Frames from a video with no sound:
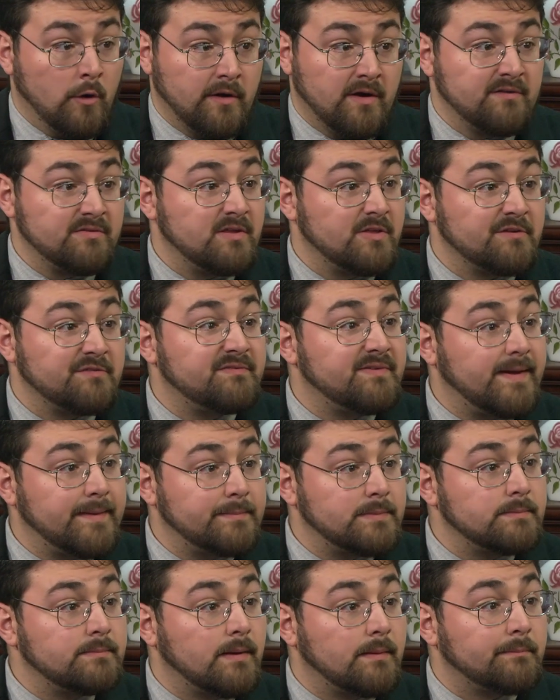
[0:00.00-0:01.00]
another
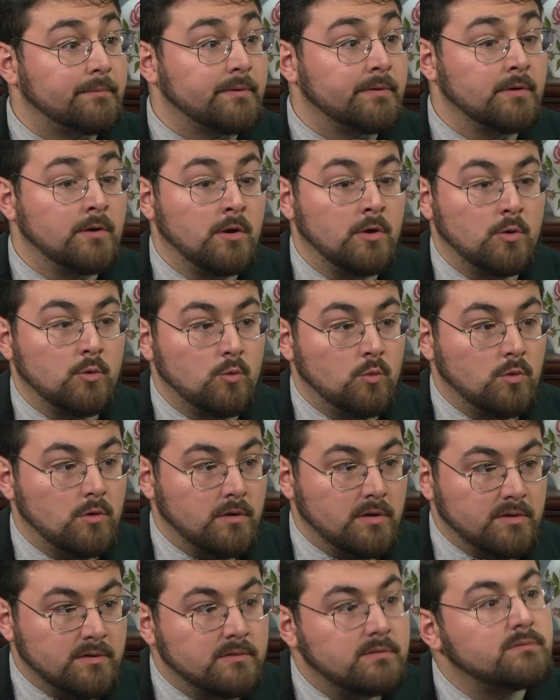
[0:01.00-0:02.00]
family member
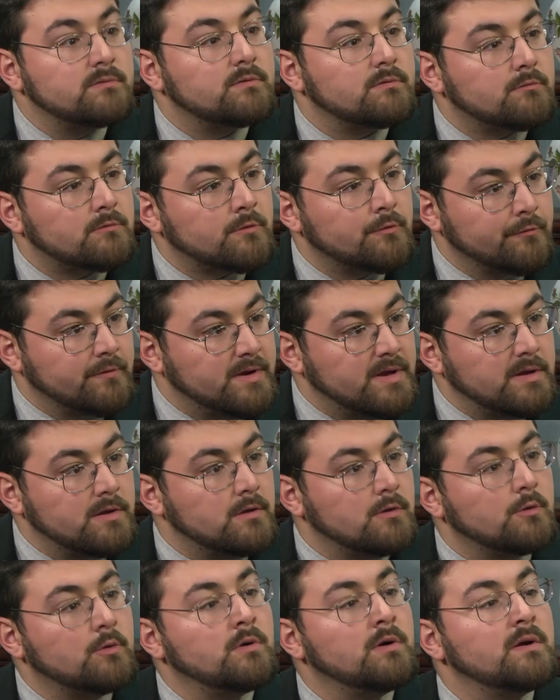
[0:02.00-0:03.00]
would greet
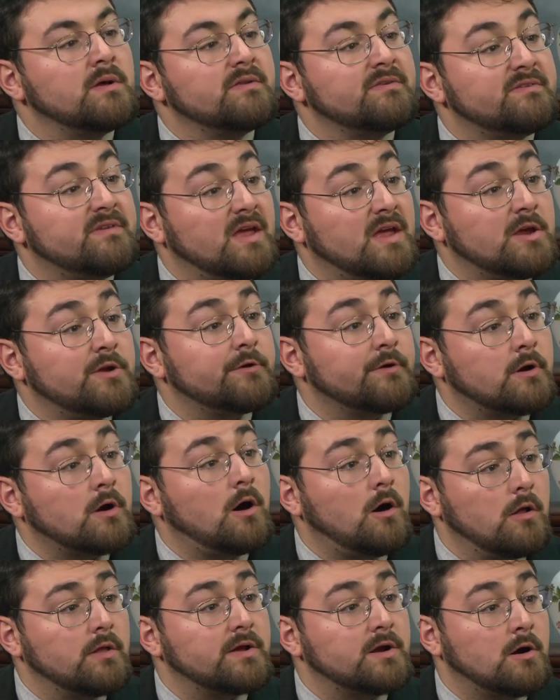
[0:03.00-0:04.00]
you, take your
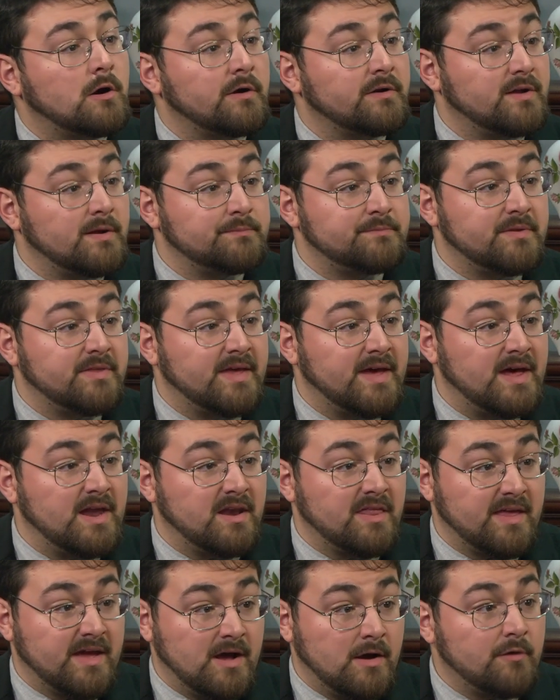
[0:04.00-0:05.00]
calling card up to the head
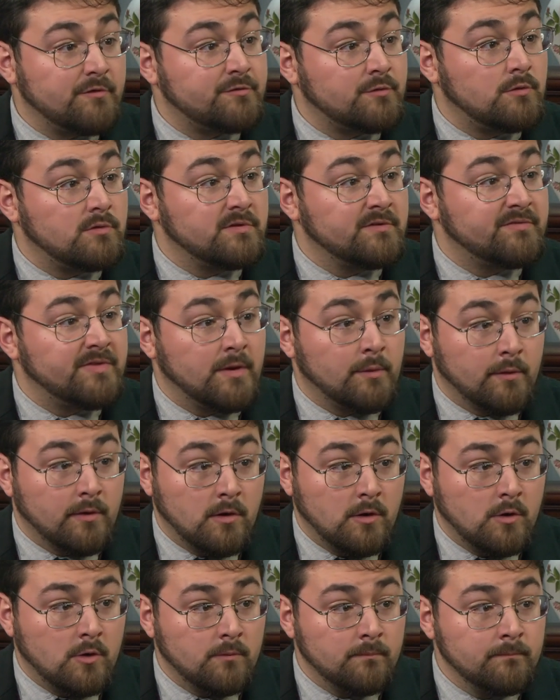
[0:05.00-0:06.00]
of the household if they were
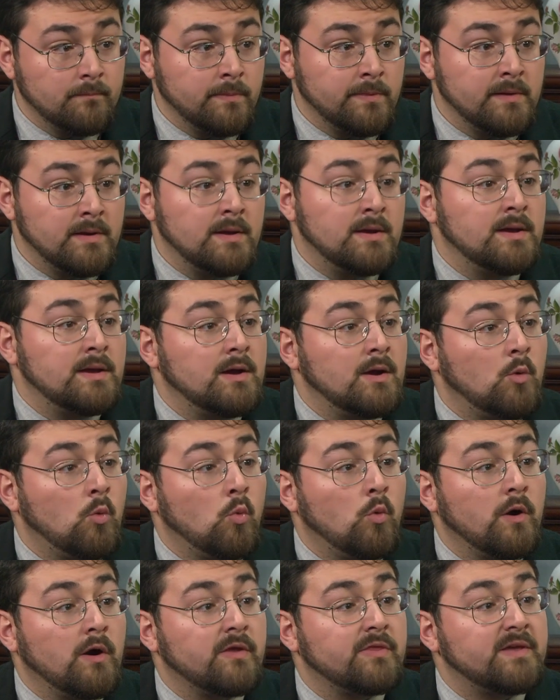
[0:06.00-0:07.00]
home,
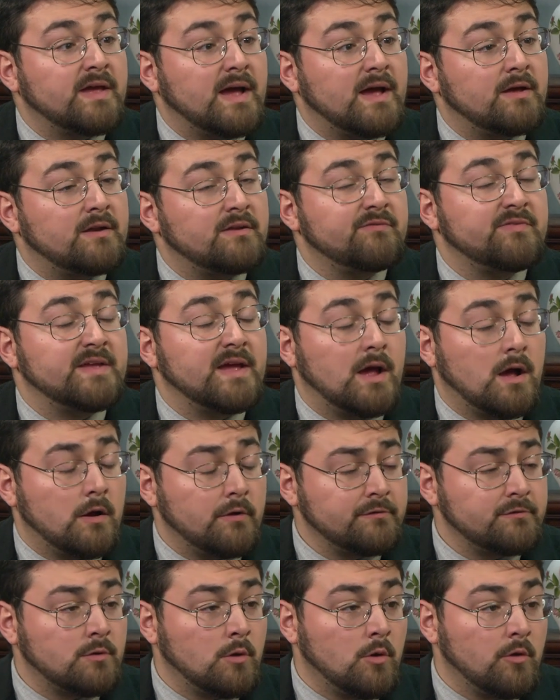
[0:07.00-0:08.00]
where the head of the
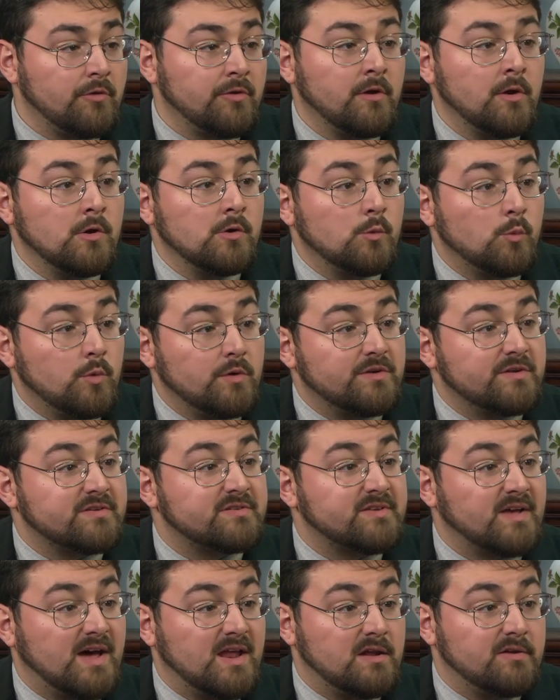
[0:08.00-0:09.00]
household would
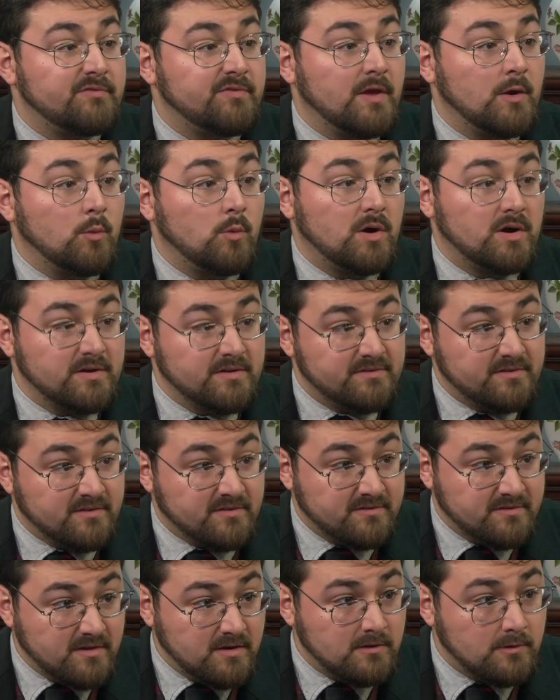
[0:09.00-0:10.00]
decide if they wanted to
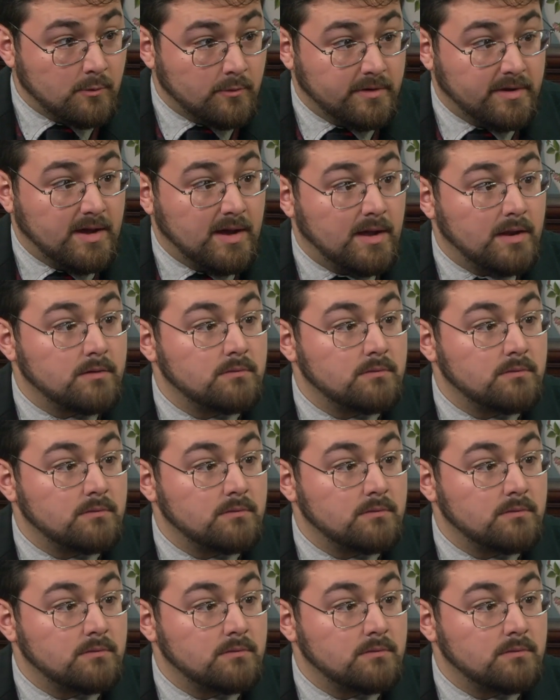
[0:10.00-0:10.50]
see you or not.